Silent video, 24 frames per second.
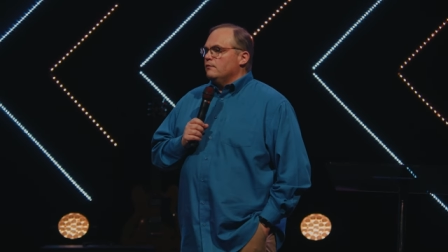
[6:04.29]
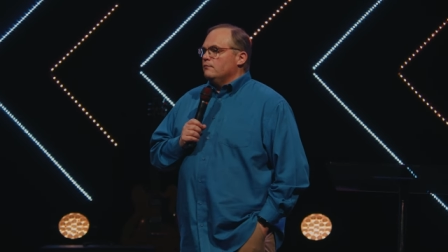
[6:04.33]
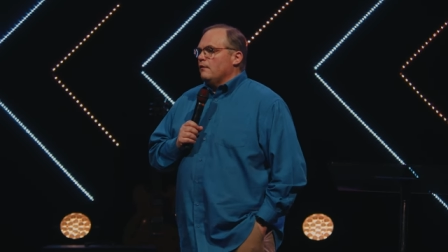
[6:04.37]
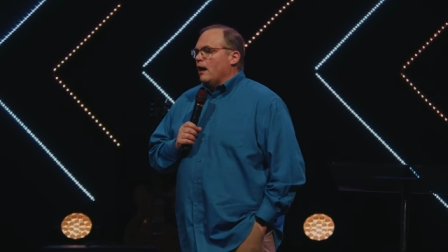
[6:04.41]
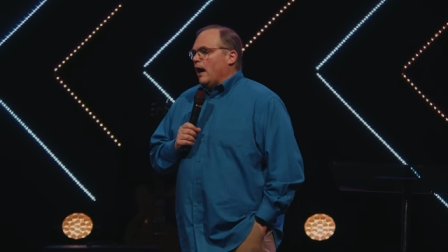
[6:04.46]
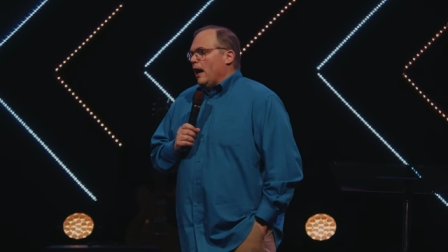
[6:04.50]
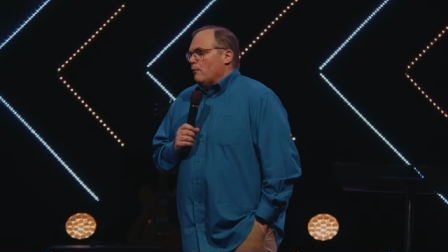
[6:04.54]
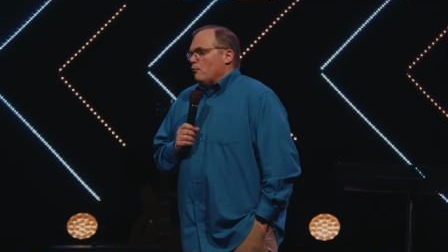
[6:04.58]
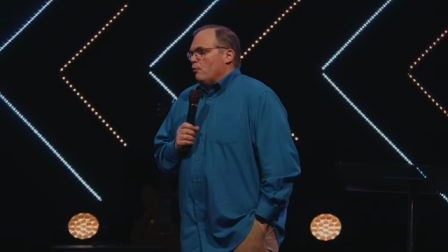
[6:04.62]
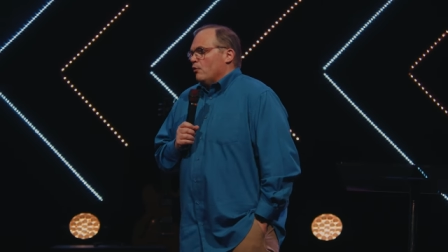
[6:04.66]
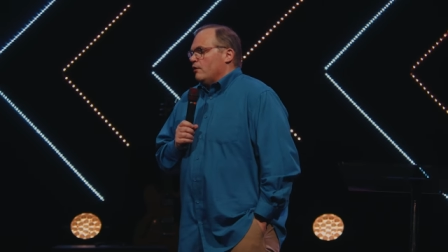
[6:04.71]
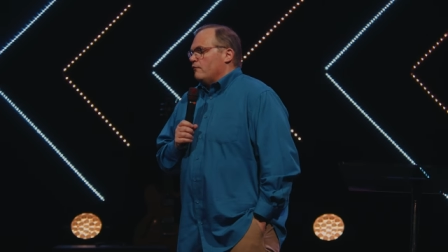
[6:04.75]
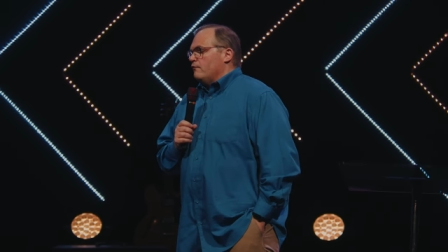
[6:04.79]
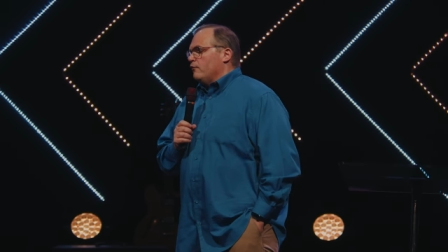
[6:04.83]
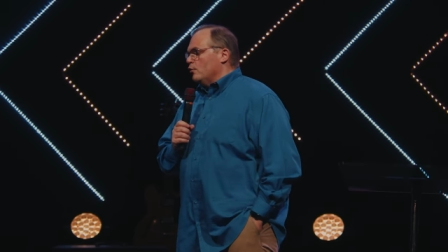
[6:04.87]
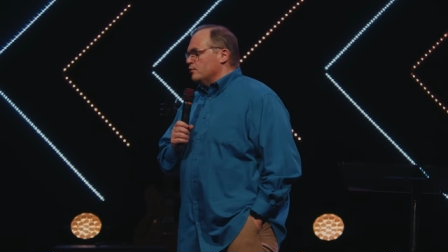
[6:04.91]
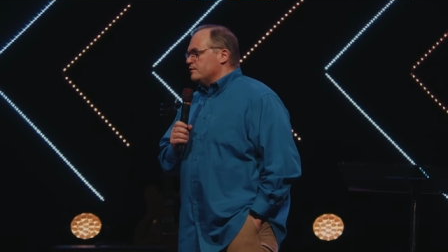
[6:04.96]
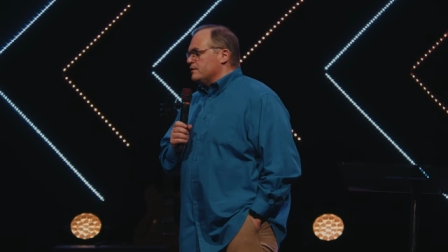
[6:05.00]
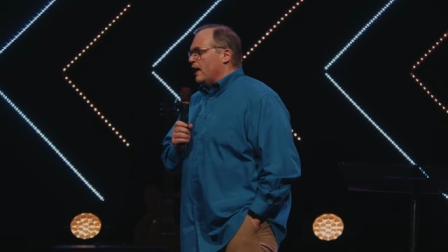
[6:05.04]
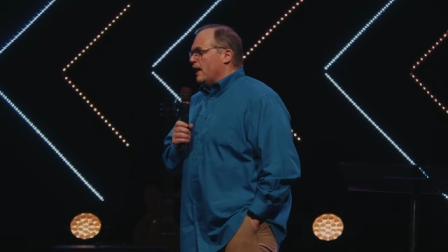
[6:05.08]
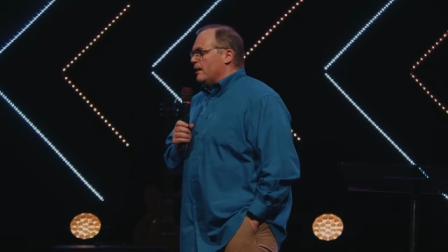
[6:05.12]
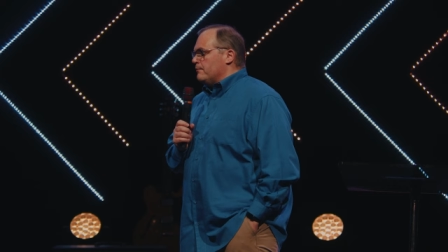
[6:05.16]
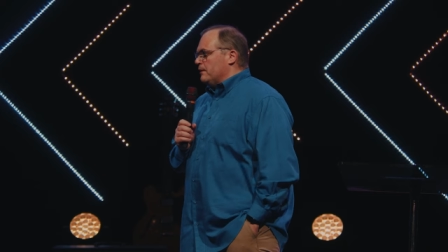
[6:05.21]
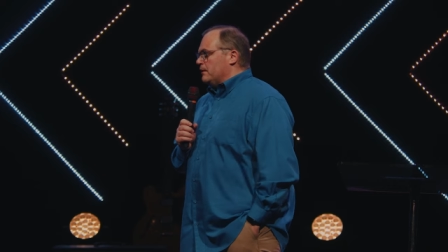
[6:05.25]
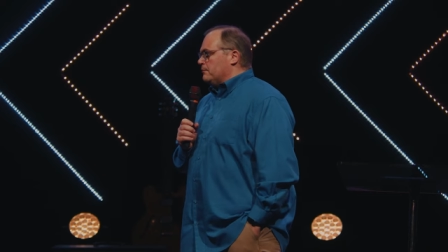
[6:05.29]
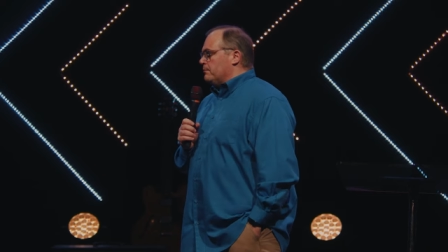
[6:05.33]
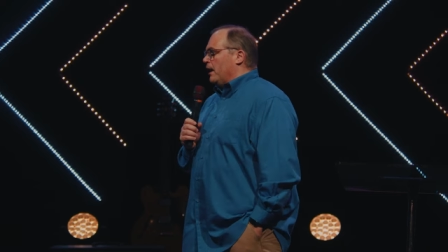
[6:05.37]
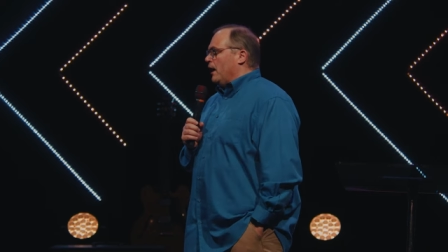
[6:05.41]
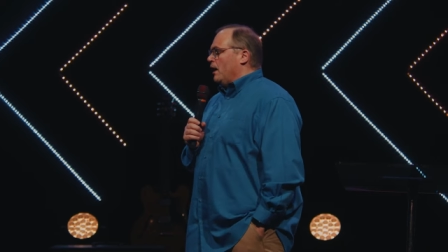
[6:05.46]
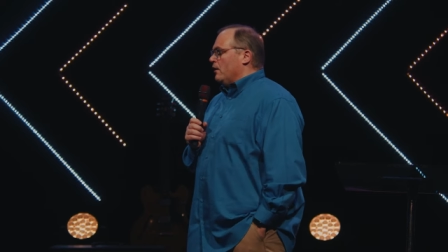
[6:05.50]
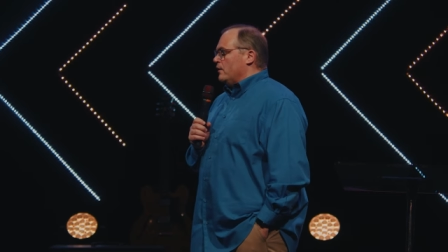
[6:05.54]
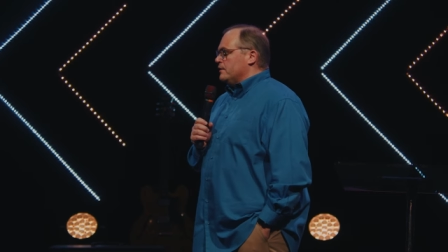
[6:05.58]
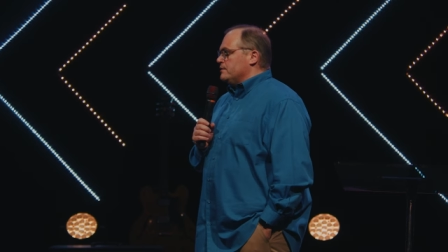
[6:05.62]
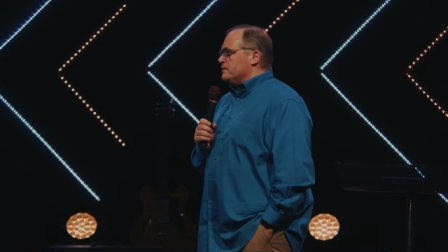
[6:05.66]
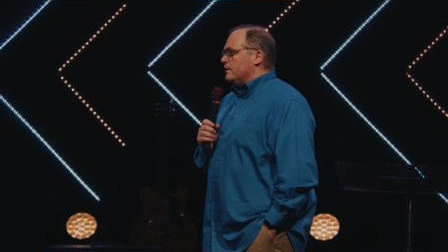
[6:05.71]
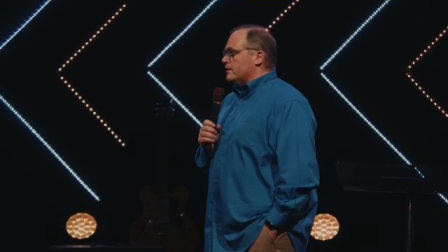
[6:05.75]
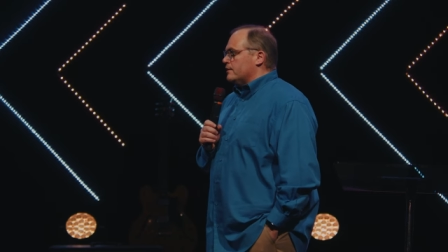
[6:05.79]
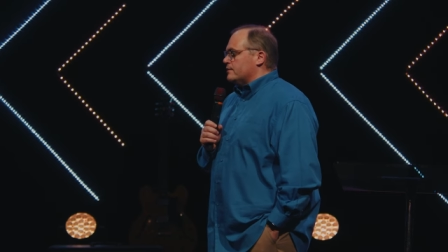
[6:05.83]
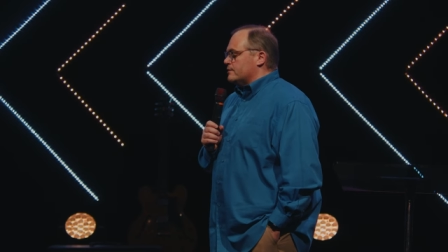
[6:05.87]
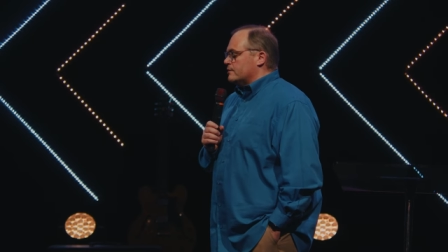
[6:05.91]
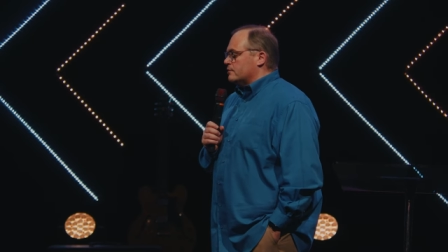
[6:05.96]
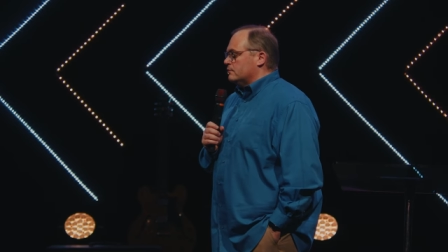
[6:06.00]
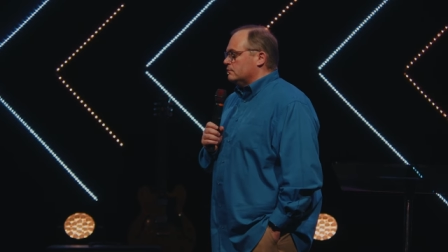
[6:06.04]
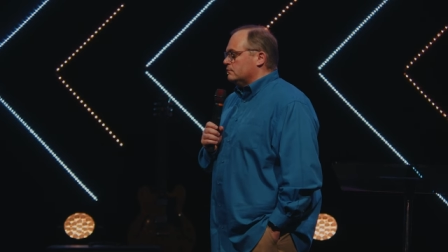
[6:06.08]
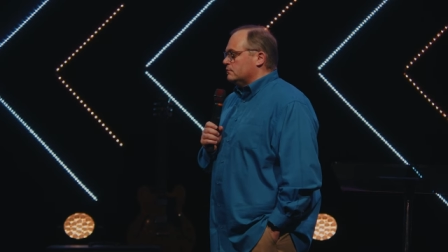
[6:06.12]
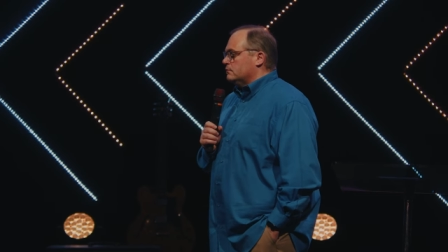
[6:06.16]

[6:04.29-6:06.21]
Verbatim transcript: I work full time in politics.